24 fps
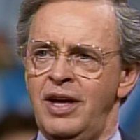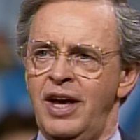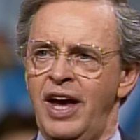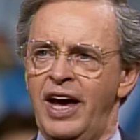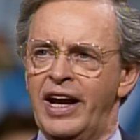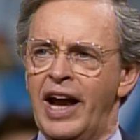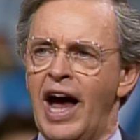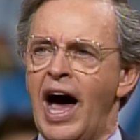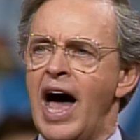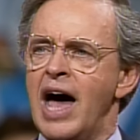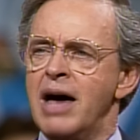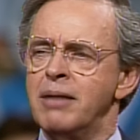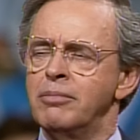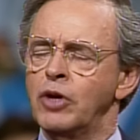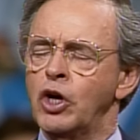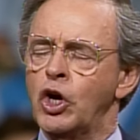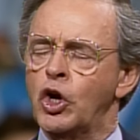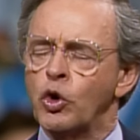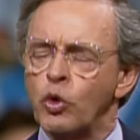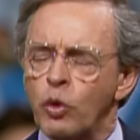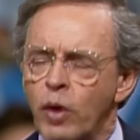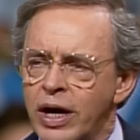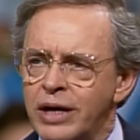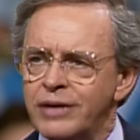And I am
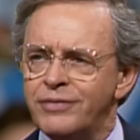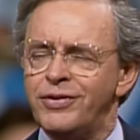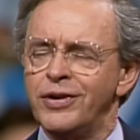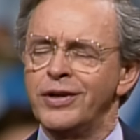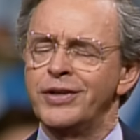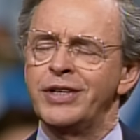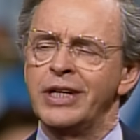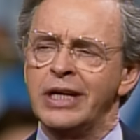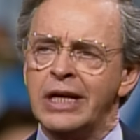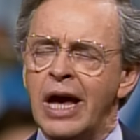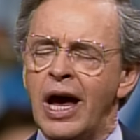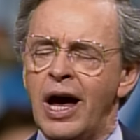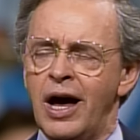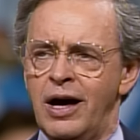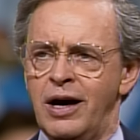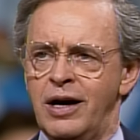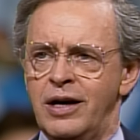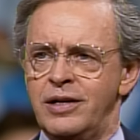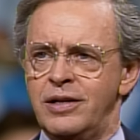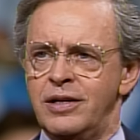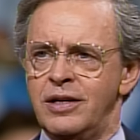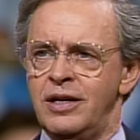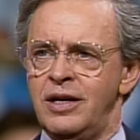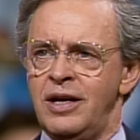grateful to
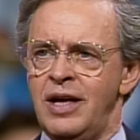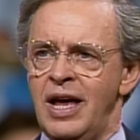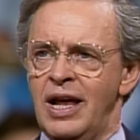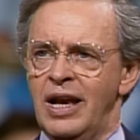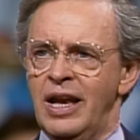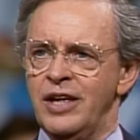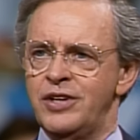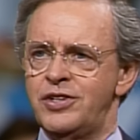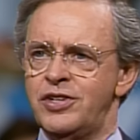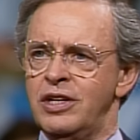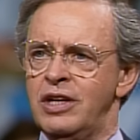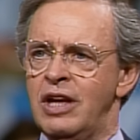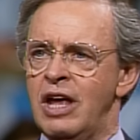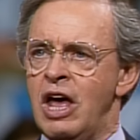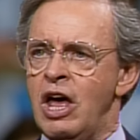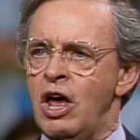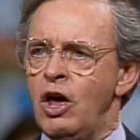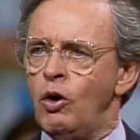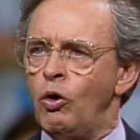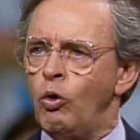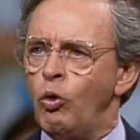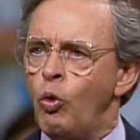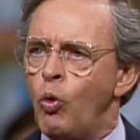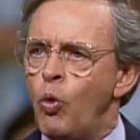God. Listen,
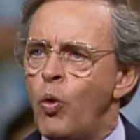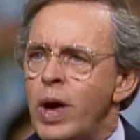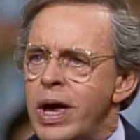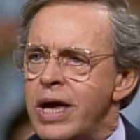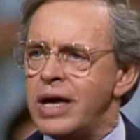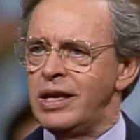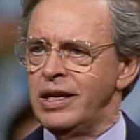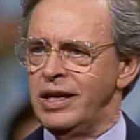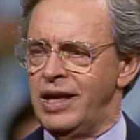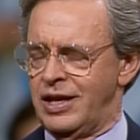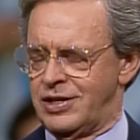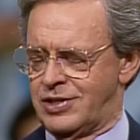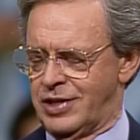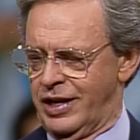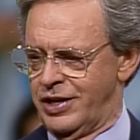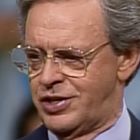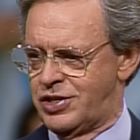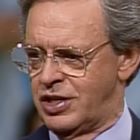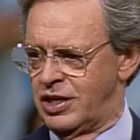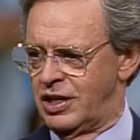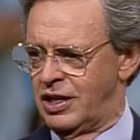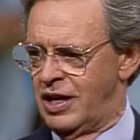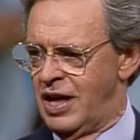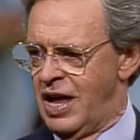weakness,
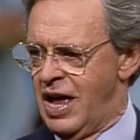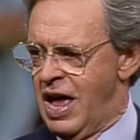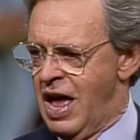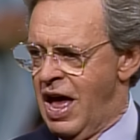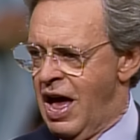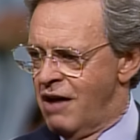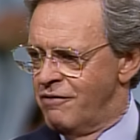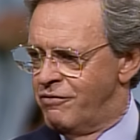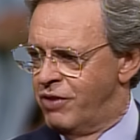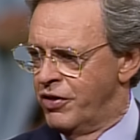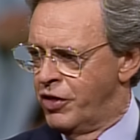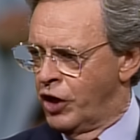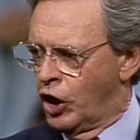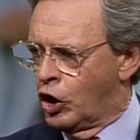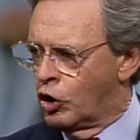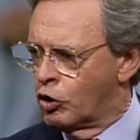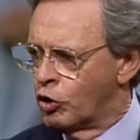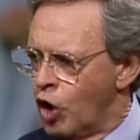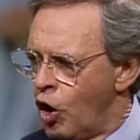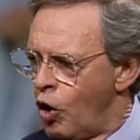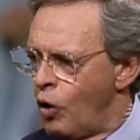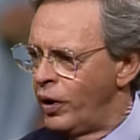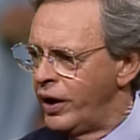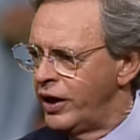listen, for the
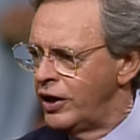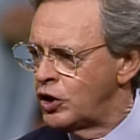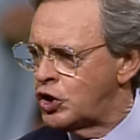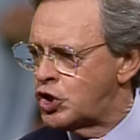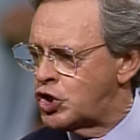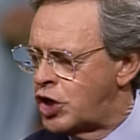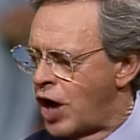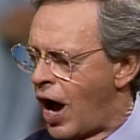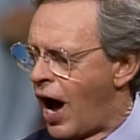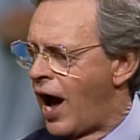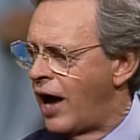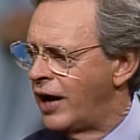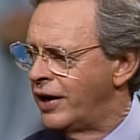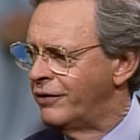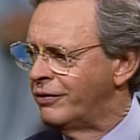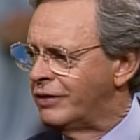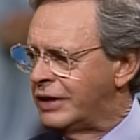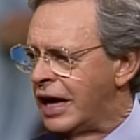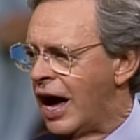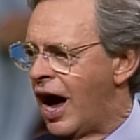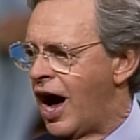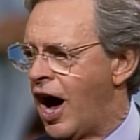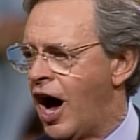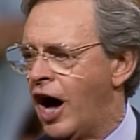growing child of
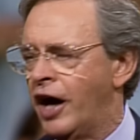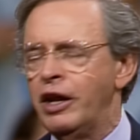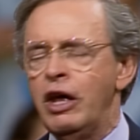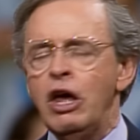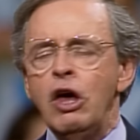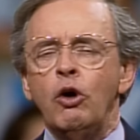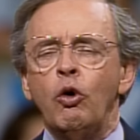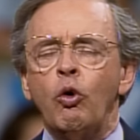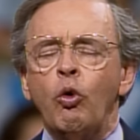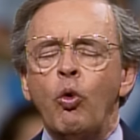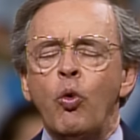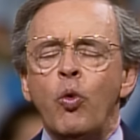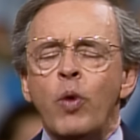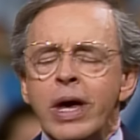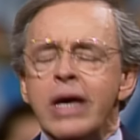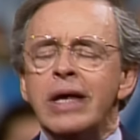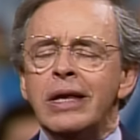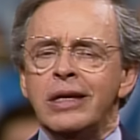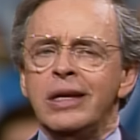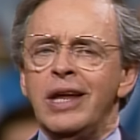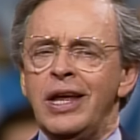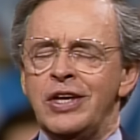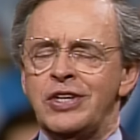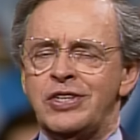God,
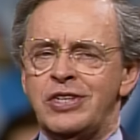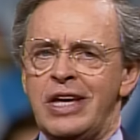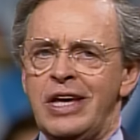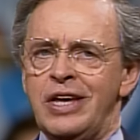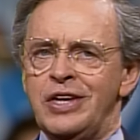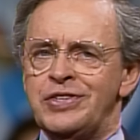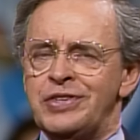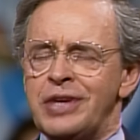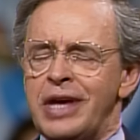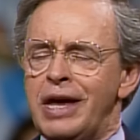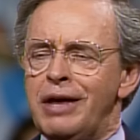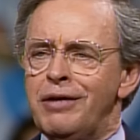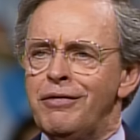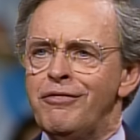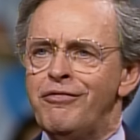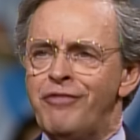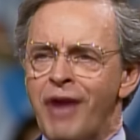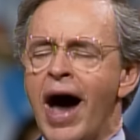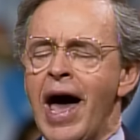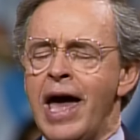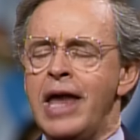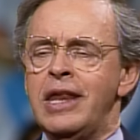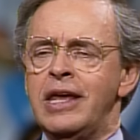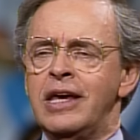weakness is
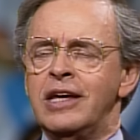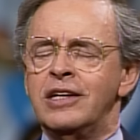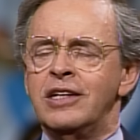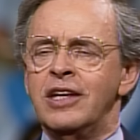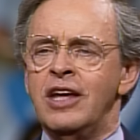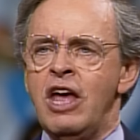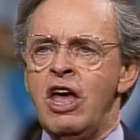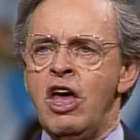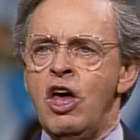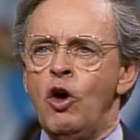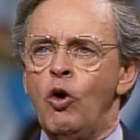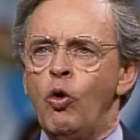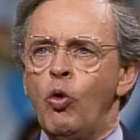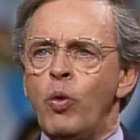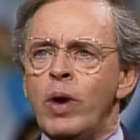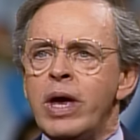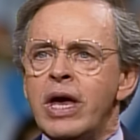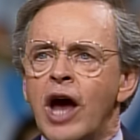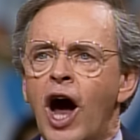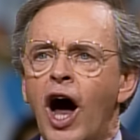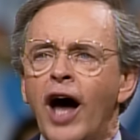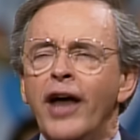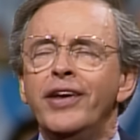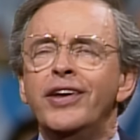invited.
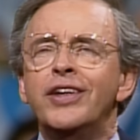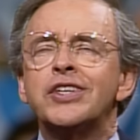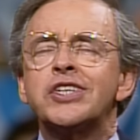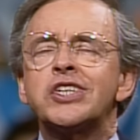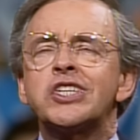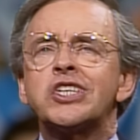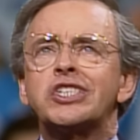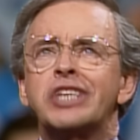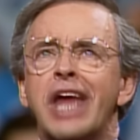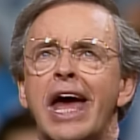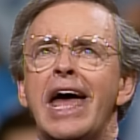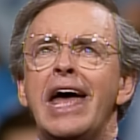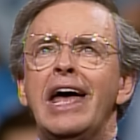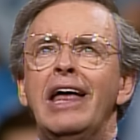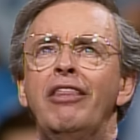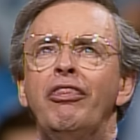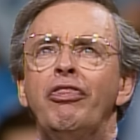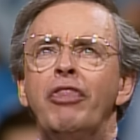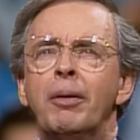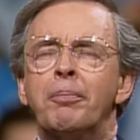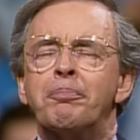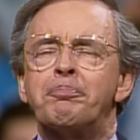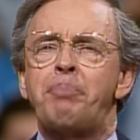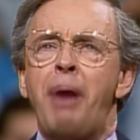We
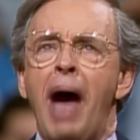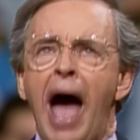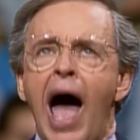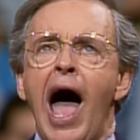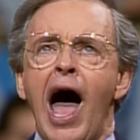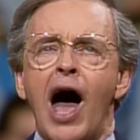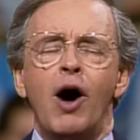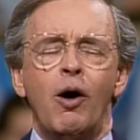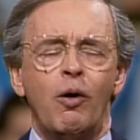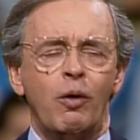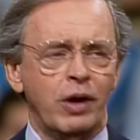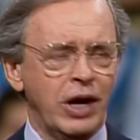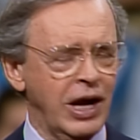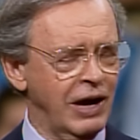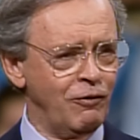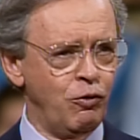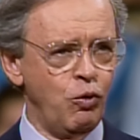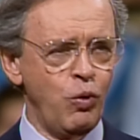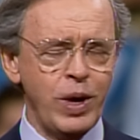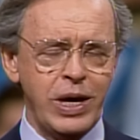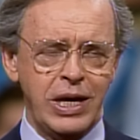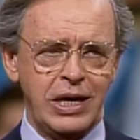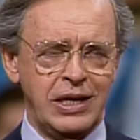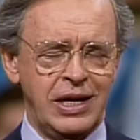understand the power of
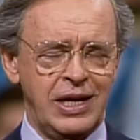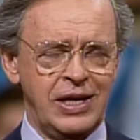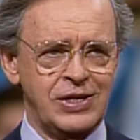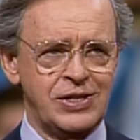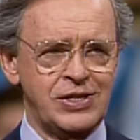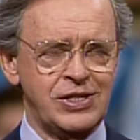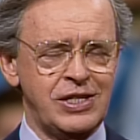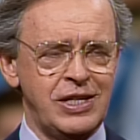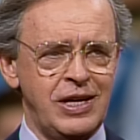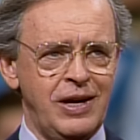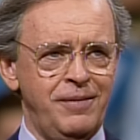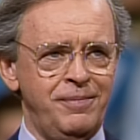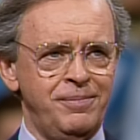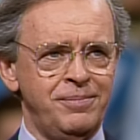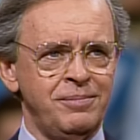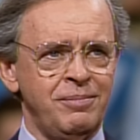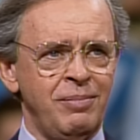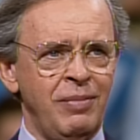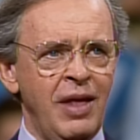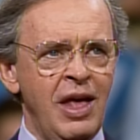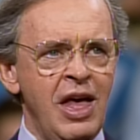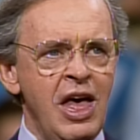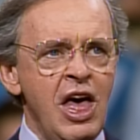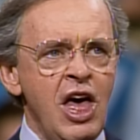weakness.
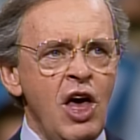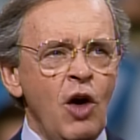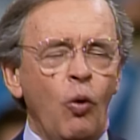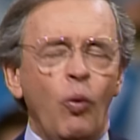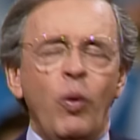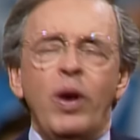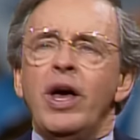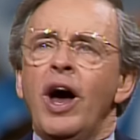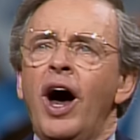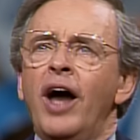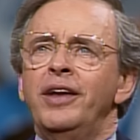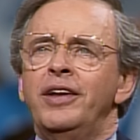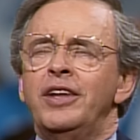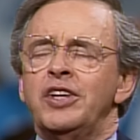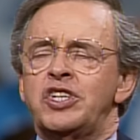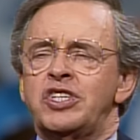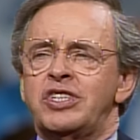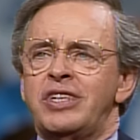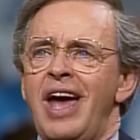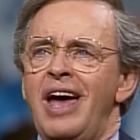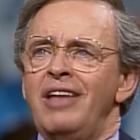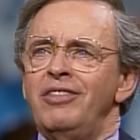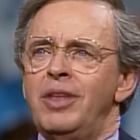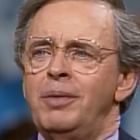We
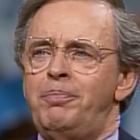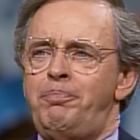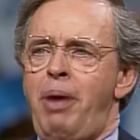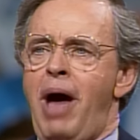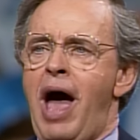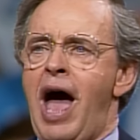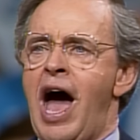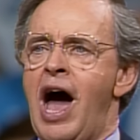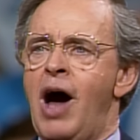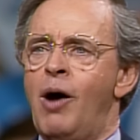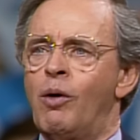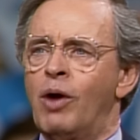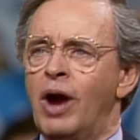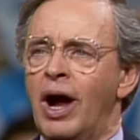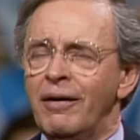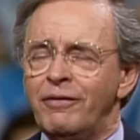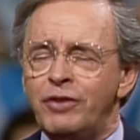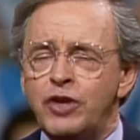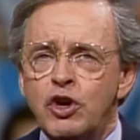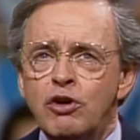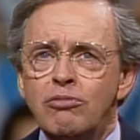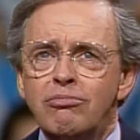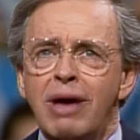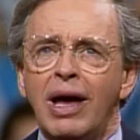understand the power of
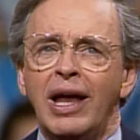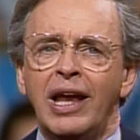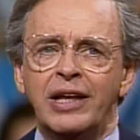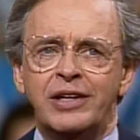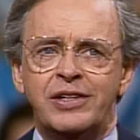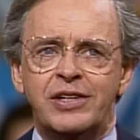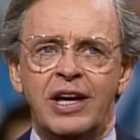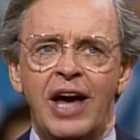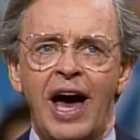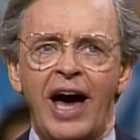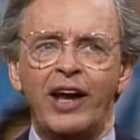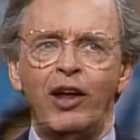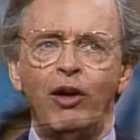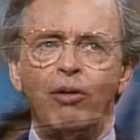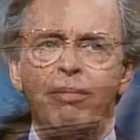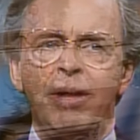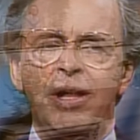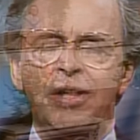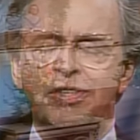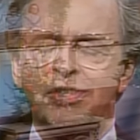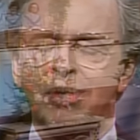humility. I don't mean